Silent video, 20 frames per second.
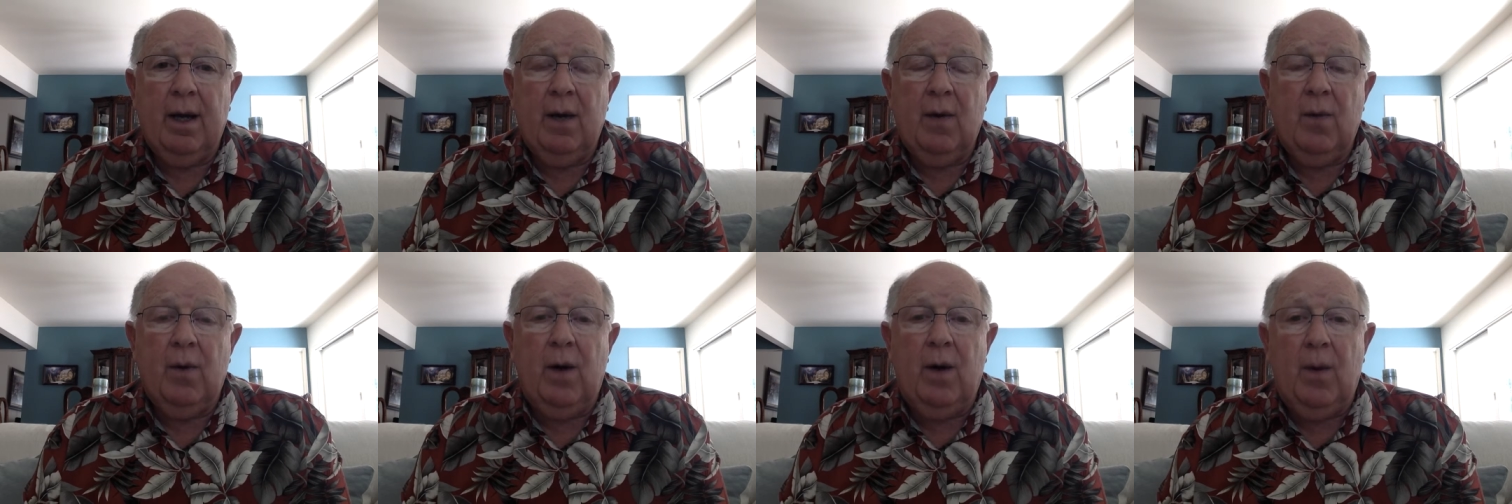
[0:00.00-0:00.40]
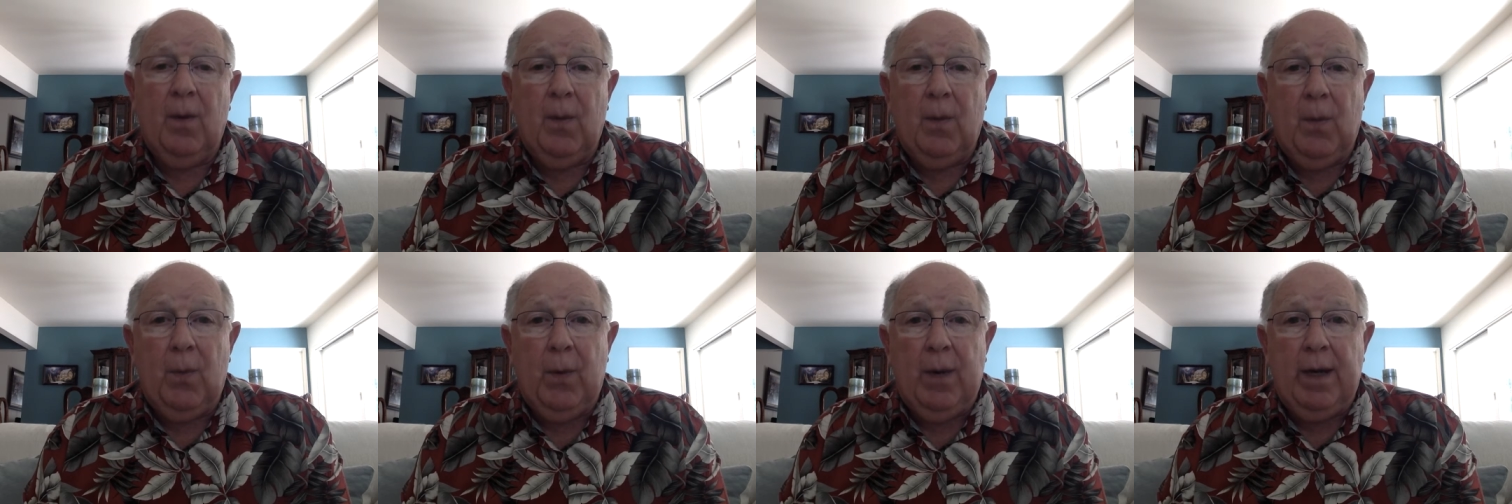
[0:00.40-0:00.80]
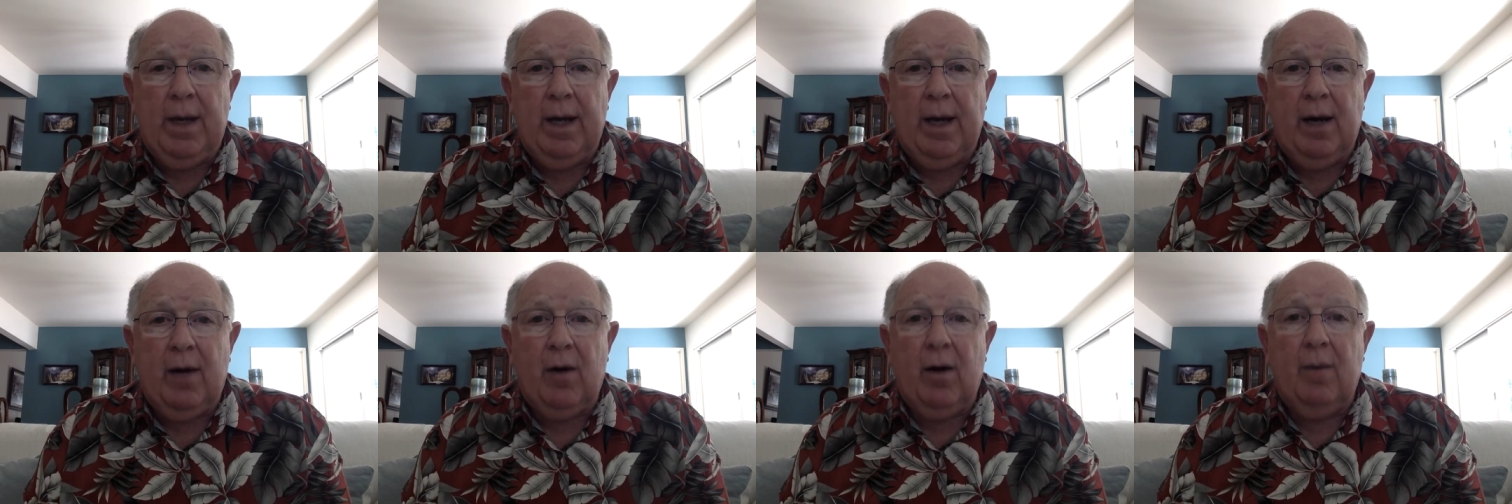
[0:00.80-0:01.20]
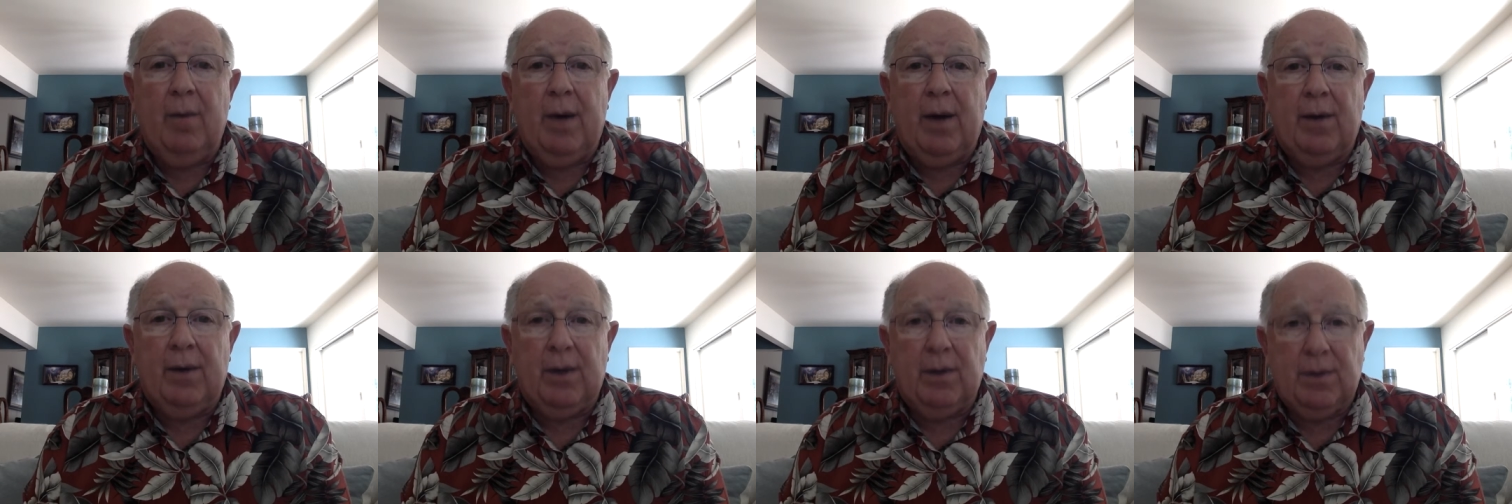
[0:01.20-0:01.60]
Well, we care
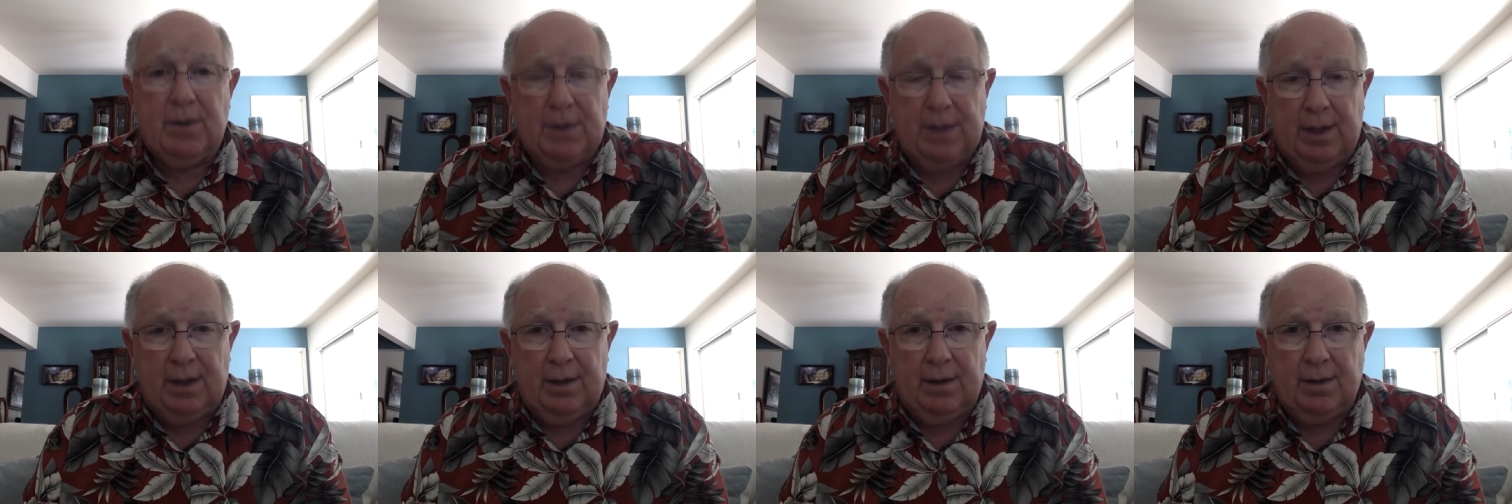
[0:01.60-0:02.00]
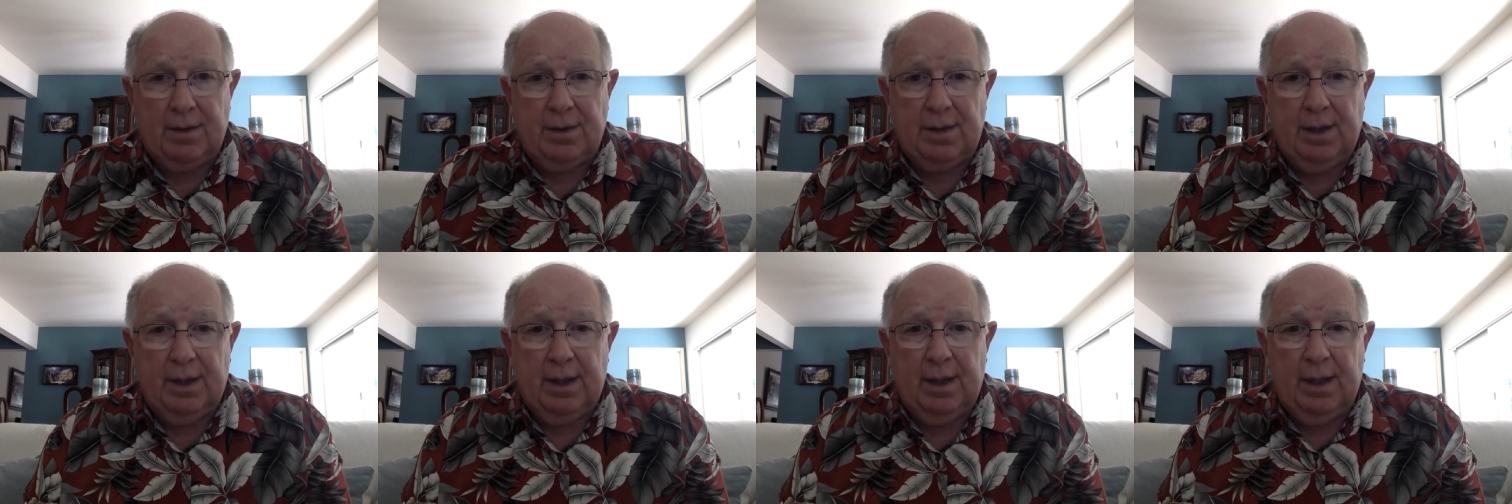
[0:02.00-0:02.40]
about those seniors,